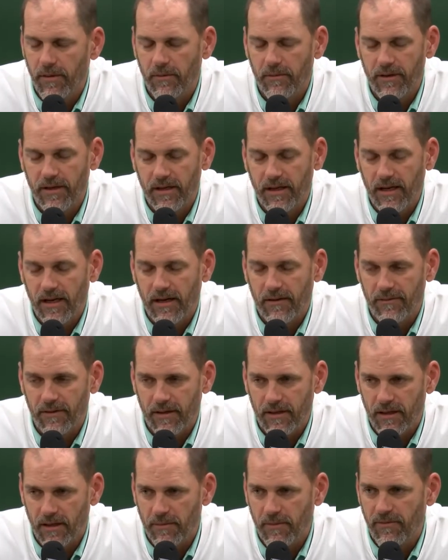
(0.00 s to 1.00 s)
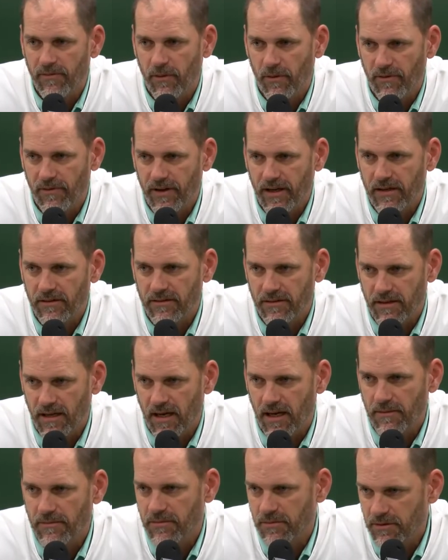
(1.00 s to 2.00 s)
But we did have a couple fourth down
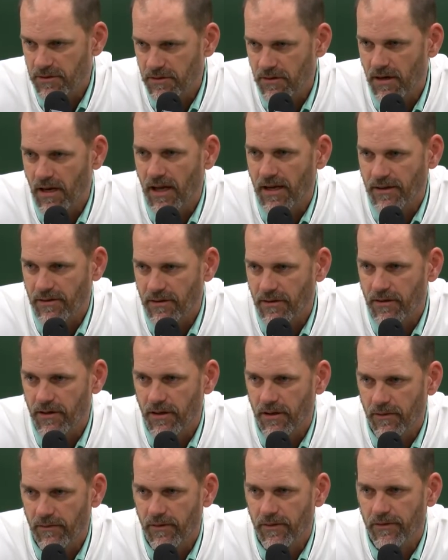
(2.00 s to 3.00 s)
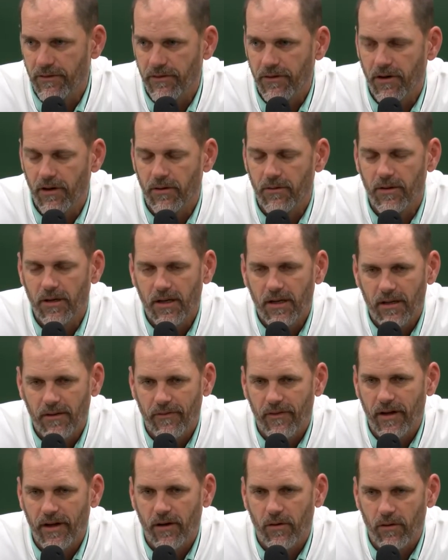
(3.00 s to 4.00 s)
stops, which are like turnovers, so
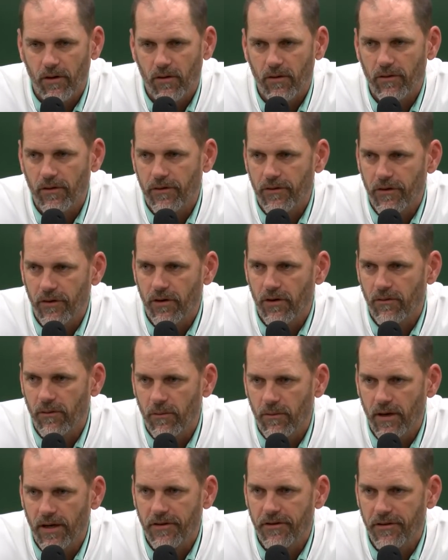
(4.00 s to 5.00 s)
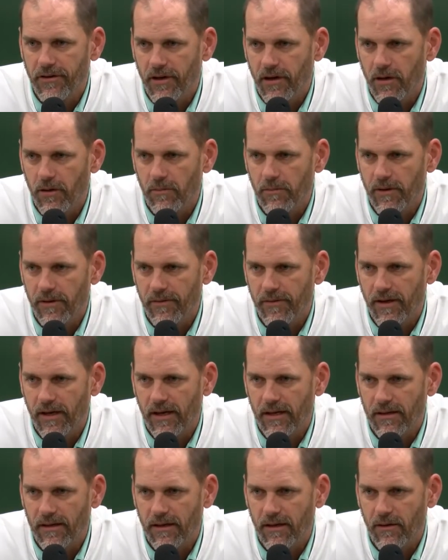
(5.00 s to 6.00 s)
they don't go in the turnover ratio. But
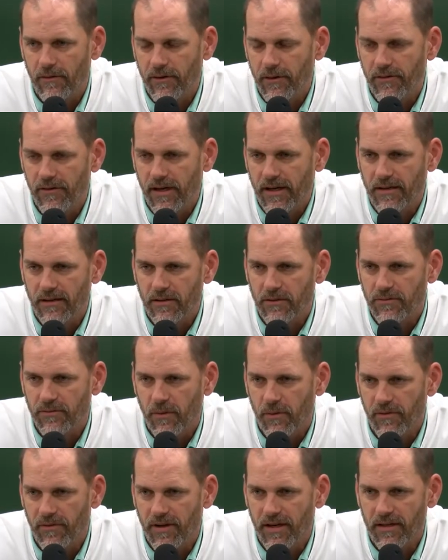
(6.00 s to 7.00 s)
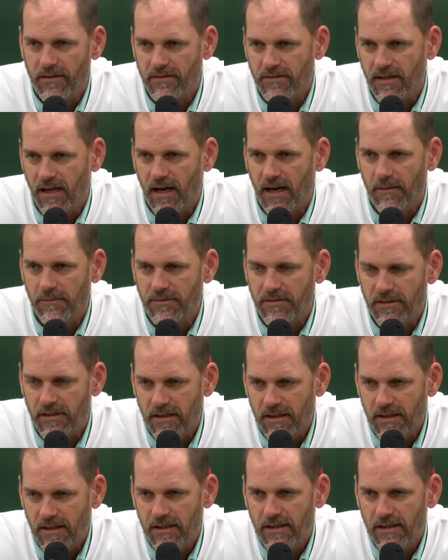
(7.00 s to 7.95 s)
that, you know, if you take those fourth down stops,